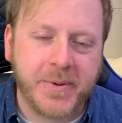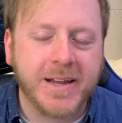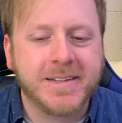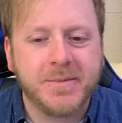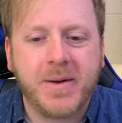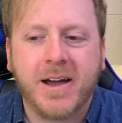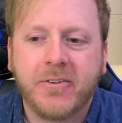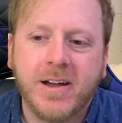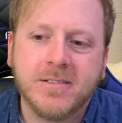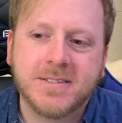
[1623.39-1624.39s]
painted
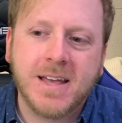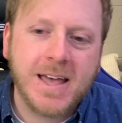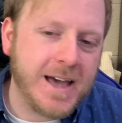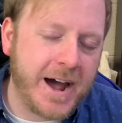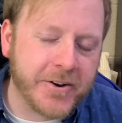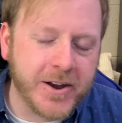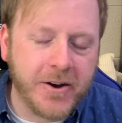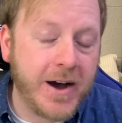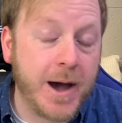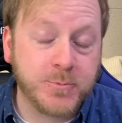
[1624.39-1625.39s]
backgrounds. I don't
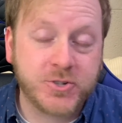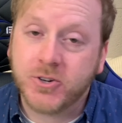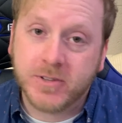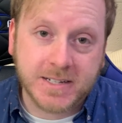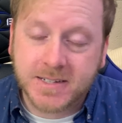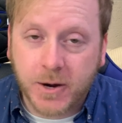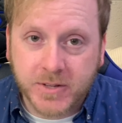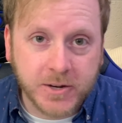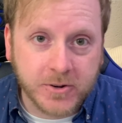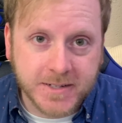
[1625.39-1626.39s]
know. I'm sure that's not what
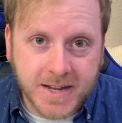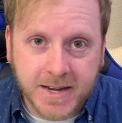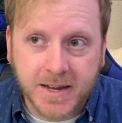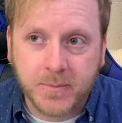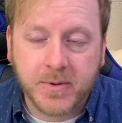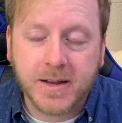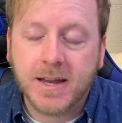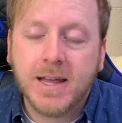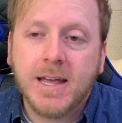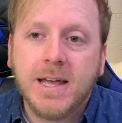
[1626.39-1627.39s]
they were intending, but
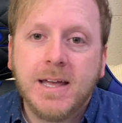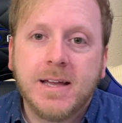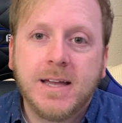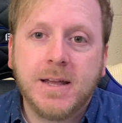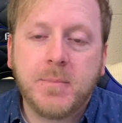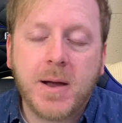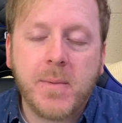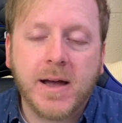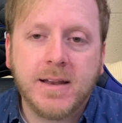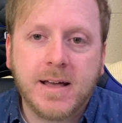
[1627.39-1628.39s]
in my
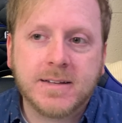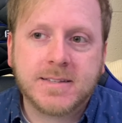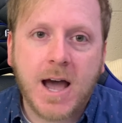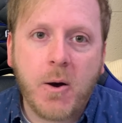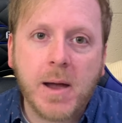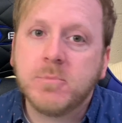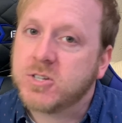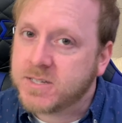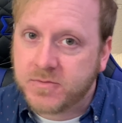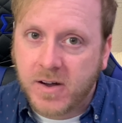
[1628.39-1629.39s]
mind, that's how I'm
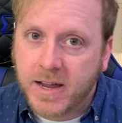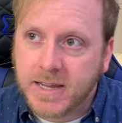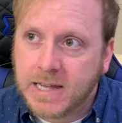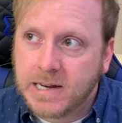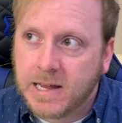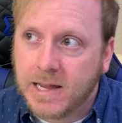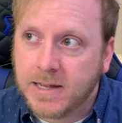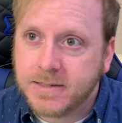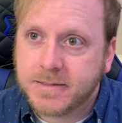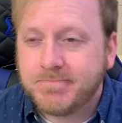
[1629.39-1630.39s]
justifying it.
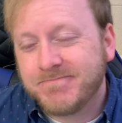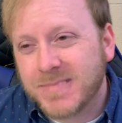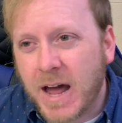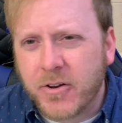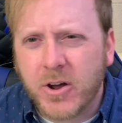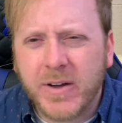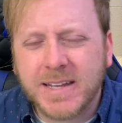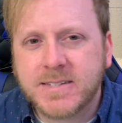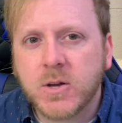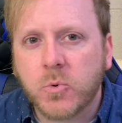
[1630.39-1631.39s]
And I don't know.
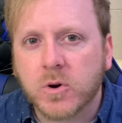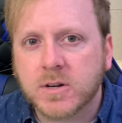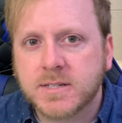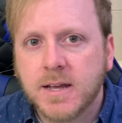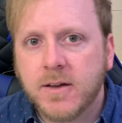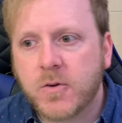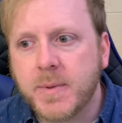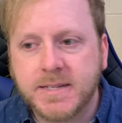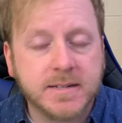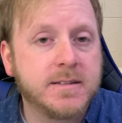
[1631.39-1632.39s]
It still works. From
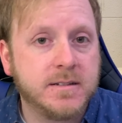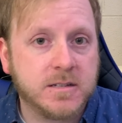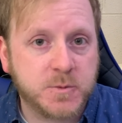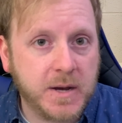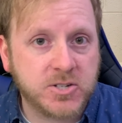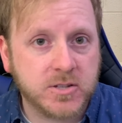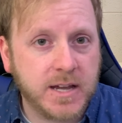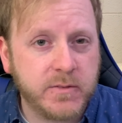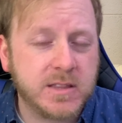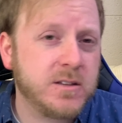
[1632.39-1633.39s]
a distance, especially,
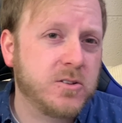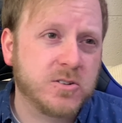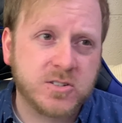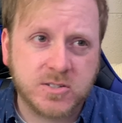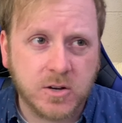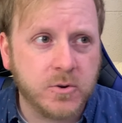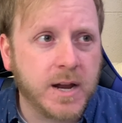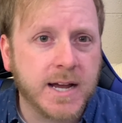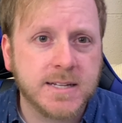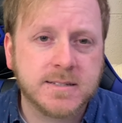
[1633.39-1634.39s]
everything looks so
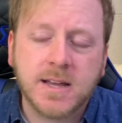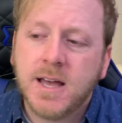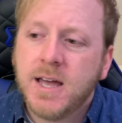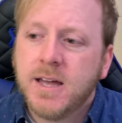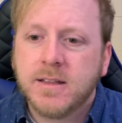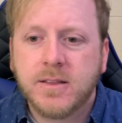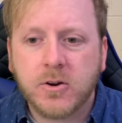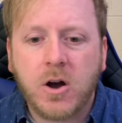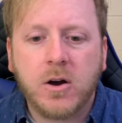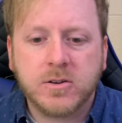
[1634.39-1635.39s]
nice.
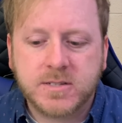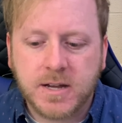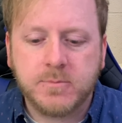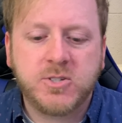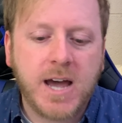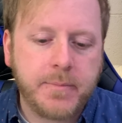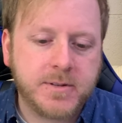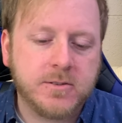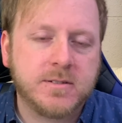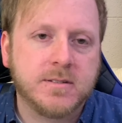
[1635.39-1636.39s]
There are some
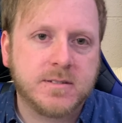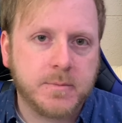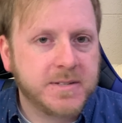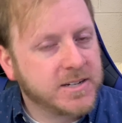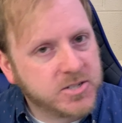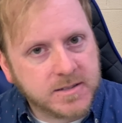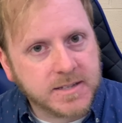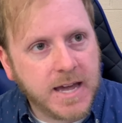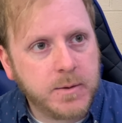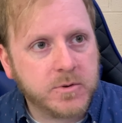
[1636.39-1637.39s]
chapters and some sections of the
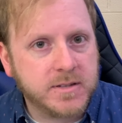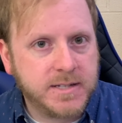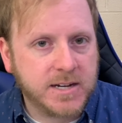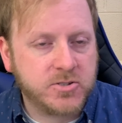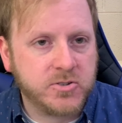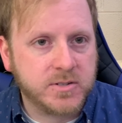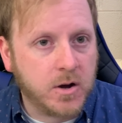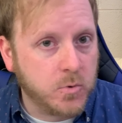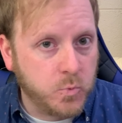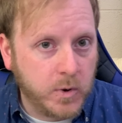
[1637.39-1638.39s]
game where the textures
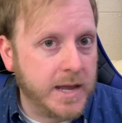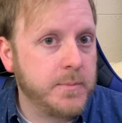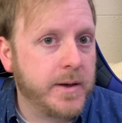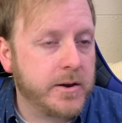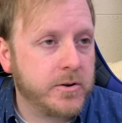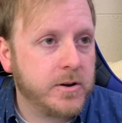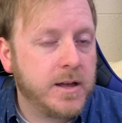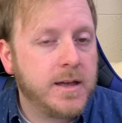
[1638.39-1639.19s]
are way better